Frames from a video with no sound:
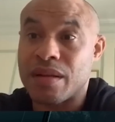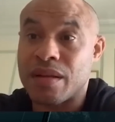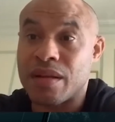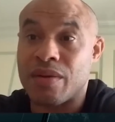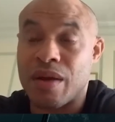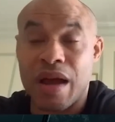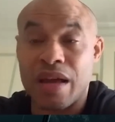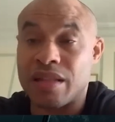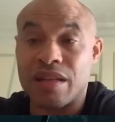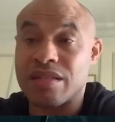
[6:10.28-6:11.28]
Yeah. You know,
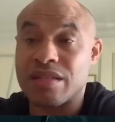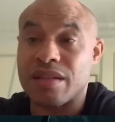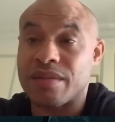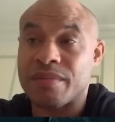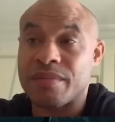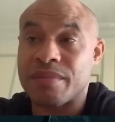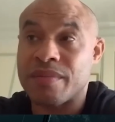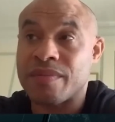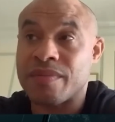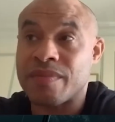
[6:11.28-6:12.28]
he doesn't.
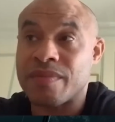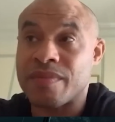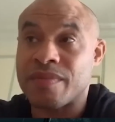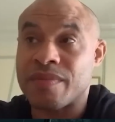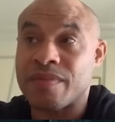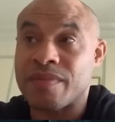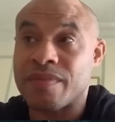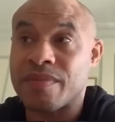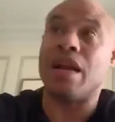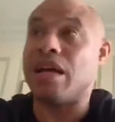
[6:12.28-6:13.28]
And
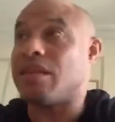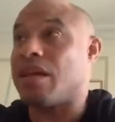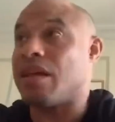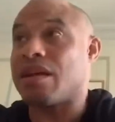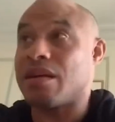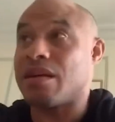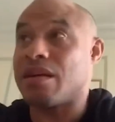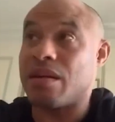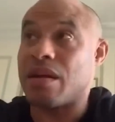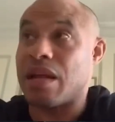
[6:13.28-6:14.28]
and I
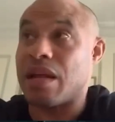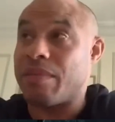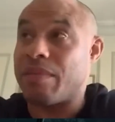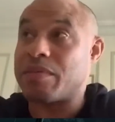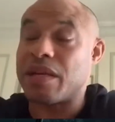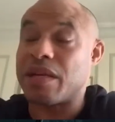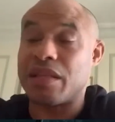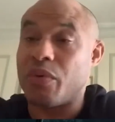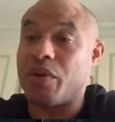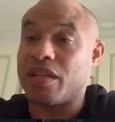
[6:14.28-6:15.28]
think, like Habib
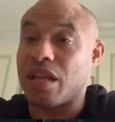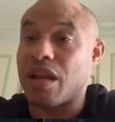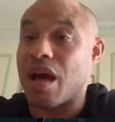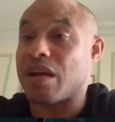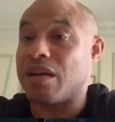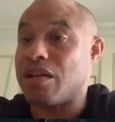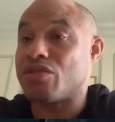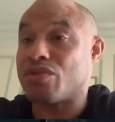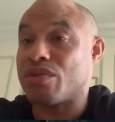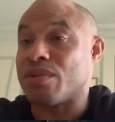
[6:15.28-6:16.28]
said, he eat a lot of
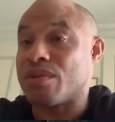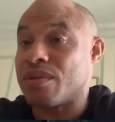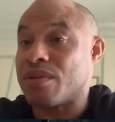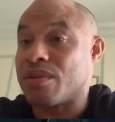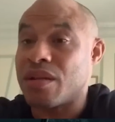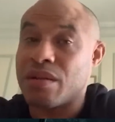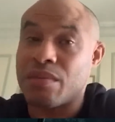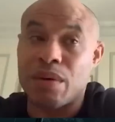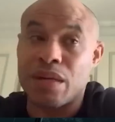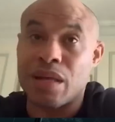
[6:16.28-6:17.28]
meat too.
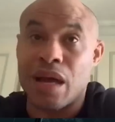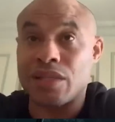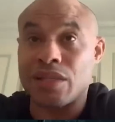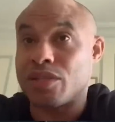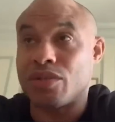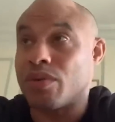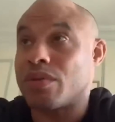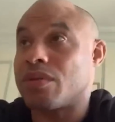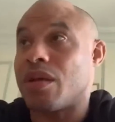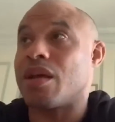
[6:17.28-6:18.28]
But I just
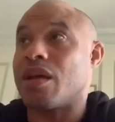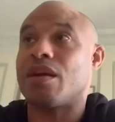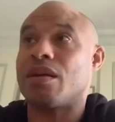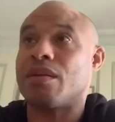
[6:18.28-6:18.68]
don't think